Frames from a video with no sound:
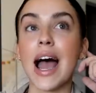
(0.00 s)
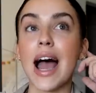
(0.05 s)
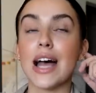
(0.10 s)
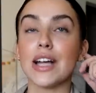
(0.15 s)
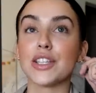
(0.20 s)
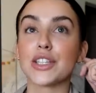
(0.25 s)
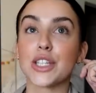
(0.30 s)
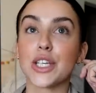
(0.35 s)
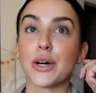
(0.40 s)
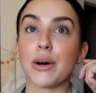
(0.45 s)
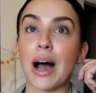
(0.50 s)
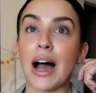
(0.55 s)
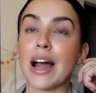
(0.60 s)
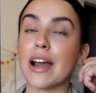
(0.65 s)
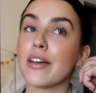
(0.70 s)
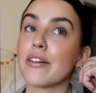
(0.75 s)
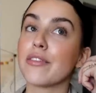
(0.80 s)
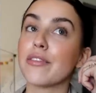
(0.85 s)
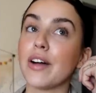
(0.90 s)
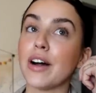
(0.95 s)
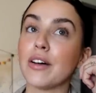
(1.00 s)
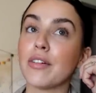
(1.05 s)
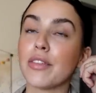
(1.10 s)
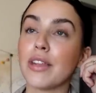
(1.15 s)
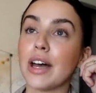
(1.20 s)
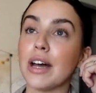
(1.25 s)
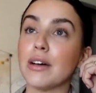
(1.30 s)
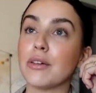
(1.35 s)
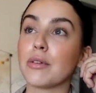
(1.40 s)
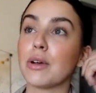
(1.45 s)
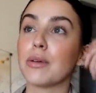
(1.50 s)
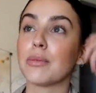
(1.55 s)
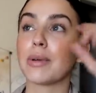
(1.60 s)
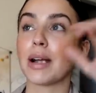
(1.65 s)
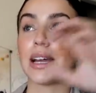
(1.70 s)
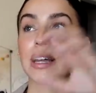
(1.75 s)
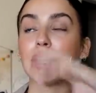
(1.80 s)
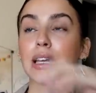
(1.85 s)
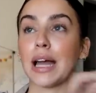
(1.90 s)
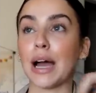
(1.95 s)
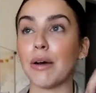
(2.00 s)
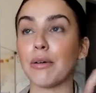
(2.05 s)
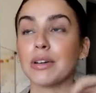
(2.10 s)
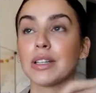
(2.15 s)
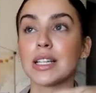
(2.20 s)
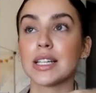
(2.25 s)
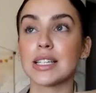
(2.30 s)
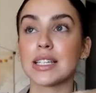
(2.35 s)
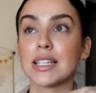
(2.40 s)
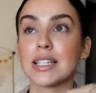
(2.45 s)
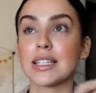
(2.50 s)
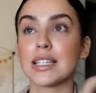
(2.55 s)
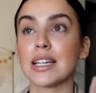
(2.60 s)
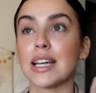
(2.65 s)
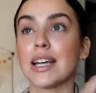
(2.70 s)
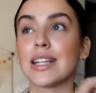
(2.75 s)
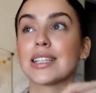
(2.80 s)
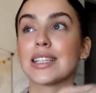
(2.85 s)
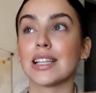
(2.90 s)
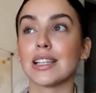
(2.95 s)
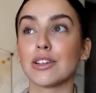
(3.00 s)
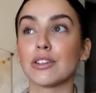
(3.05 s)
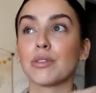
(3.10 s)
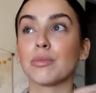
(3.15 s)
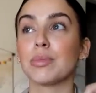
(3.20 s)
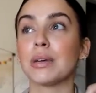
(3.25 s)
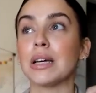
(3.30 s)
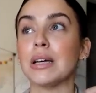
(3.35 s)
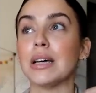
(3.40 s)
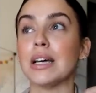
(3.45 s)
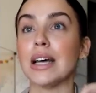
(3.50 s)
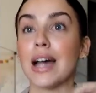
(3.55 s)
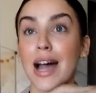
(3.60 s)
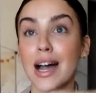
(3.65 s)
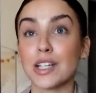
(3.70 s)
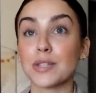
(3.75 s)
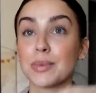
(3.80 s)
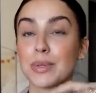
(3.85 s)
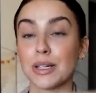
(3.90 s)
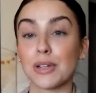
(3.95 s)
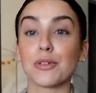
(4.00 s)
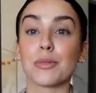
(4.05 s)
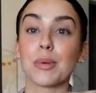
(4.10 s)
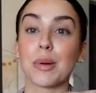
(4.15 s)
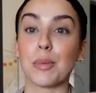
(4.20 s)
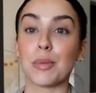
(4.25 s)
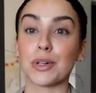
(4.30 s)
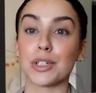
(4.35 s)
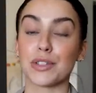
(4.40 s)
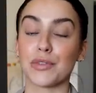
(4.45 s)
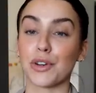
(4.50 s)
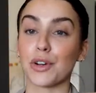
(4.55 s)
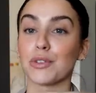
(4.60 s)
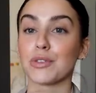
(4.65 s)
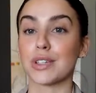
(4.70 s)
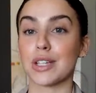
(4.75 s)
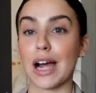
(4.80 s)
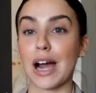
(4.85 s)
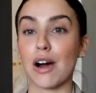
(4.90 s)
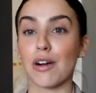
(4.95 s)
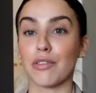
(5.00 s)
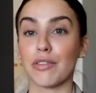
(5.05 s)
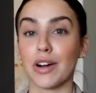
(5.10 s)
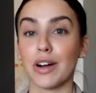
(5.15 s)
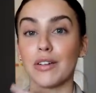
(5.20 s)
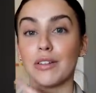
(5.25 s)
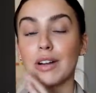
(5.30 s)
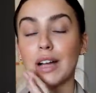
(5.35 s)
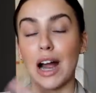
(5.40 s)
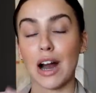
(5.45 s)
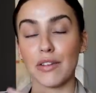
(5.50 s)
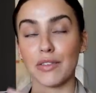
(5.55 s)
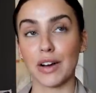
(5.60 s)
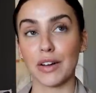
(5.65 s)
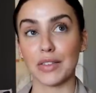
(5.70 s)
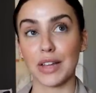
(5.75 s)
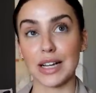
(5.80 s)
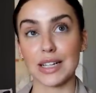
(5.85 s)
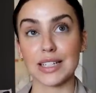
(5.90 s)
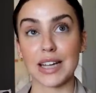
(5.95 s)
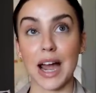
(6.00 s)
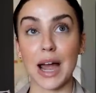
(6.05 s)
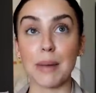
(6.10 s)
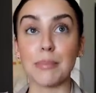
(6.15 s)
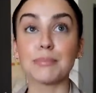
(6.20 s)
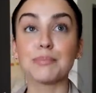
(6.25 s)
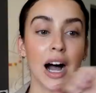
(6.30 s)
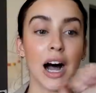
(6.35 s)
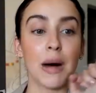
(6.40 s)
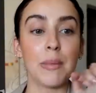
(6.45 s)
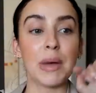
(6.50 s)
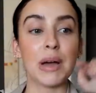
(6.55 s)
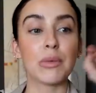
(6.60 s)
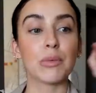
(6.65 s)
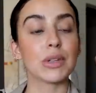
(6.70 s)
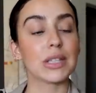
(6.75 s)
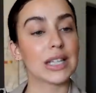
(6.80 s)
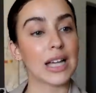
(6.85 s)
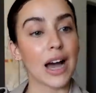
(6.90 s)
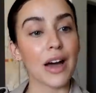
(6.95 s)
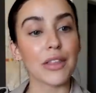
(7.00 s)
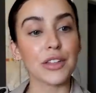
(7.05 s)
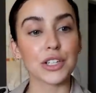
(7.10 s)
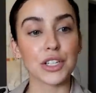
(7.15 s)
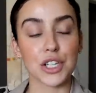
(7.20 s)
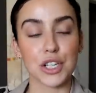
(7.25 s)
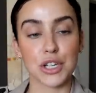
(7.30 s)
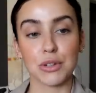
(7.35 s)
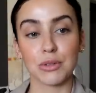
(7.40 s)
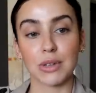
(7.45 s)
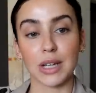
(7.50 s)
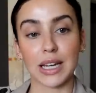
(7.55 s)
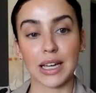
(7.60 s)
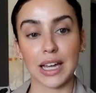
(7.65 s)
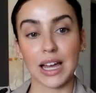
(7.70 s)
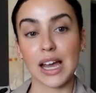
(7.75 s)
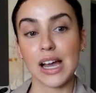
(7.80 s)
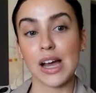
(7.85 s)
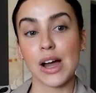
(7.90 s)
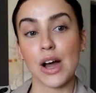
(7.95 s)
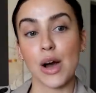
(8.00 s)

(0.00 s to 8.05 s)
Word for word: and so I have found that right now in this season it's a little bit it has been a little bit more difficult to carve out, carve out that time um, and with the other two like